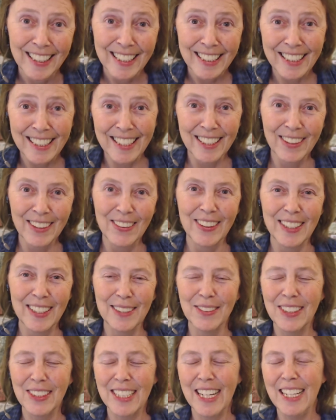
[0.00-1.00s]
You know what I'm
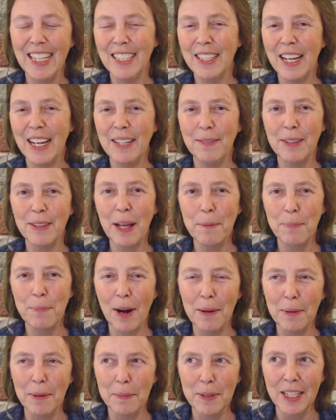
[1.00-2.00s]
saying? They
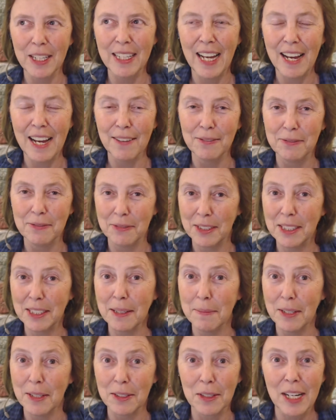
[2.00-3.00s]
probably have some
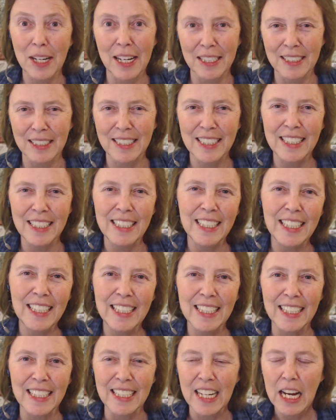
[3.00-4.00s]
other kind of CDN
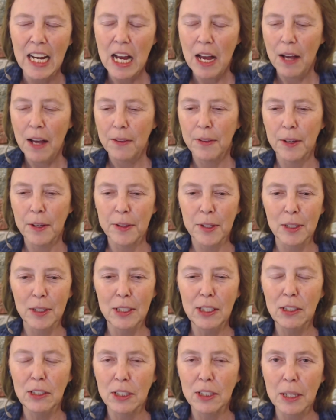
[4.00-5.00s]
that they're
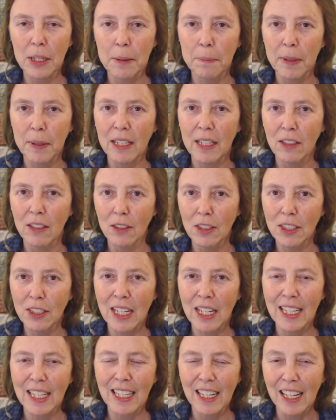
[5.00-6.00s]
using, but it looks
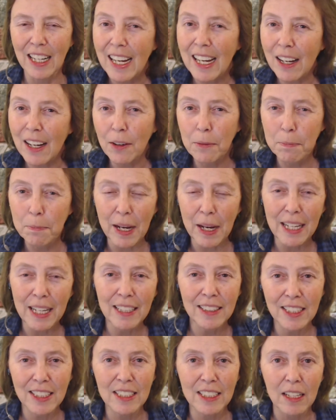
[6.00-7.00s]
like
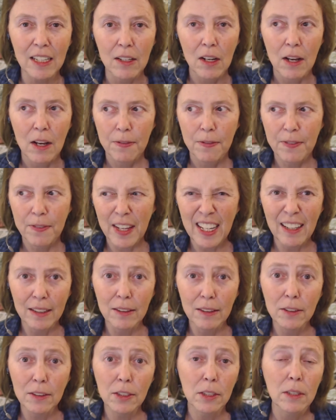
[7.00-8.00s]
cloud-based
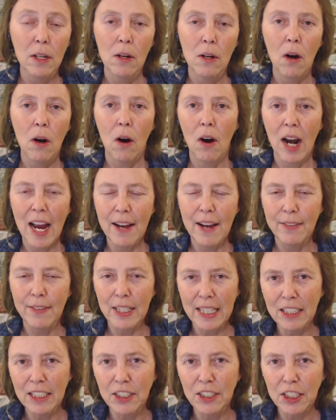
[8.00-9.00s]
things are
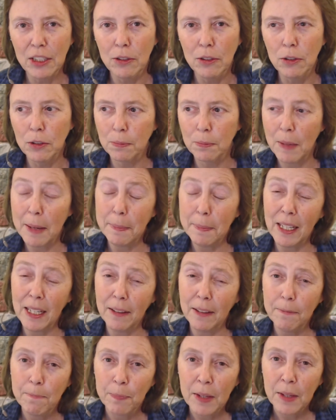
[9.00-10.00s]
having issues,
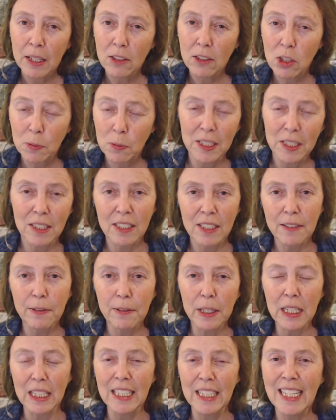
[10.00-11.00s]
maybe
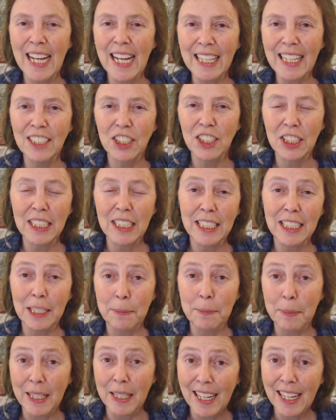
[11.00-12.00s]
specifically
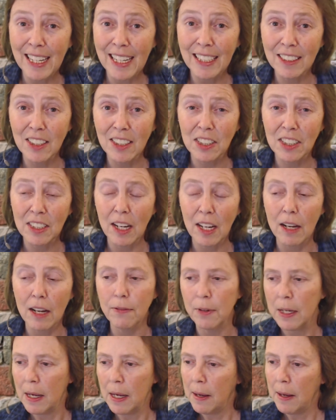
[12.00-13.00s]
HTTPS
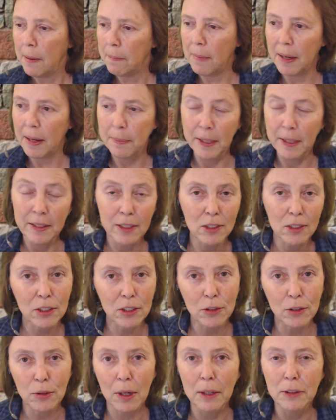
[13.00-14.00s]
stuff. Maybe there's
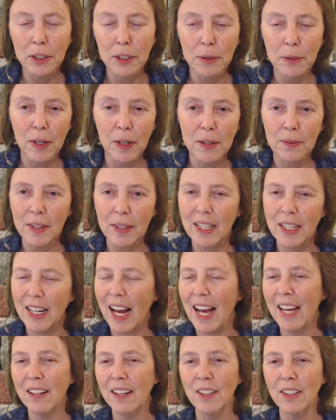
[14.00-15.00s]
a Trojan running around.
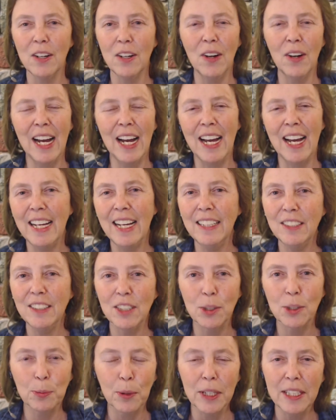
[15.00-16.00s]
I don't know. I
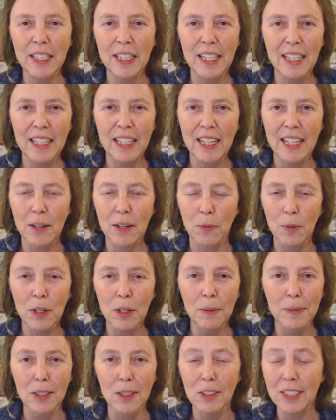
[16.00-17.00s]
hate spreading any kind of
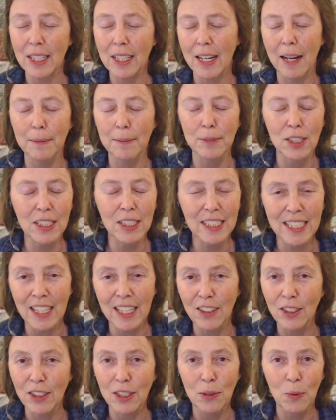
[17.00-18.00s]
rumors. I'm just
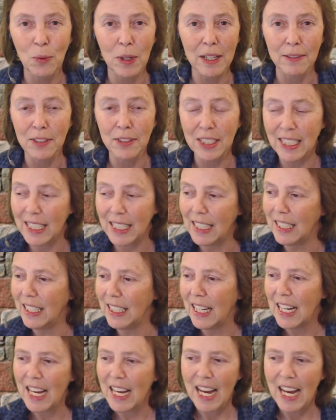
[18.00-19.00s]
telling you what I've
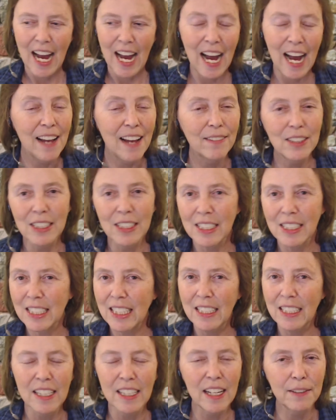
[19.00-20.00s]
seen. I haven't
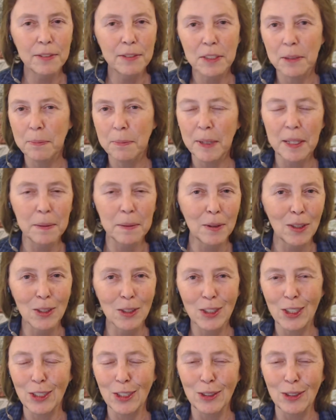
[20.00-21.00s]
seen enough to be
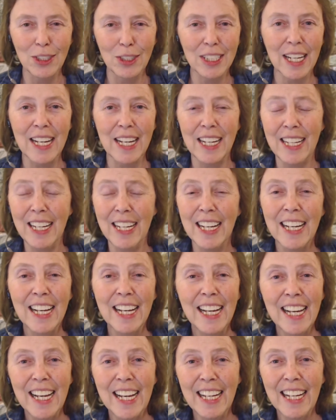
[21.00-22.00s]
able to say
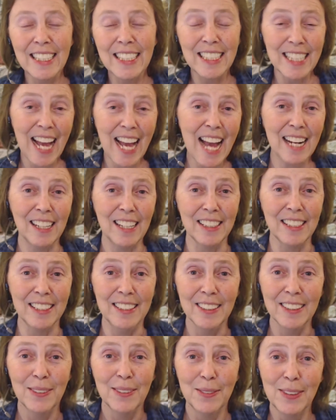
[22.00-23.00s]

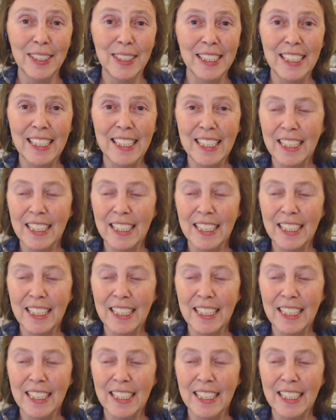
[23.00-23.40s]
exactly what it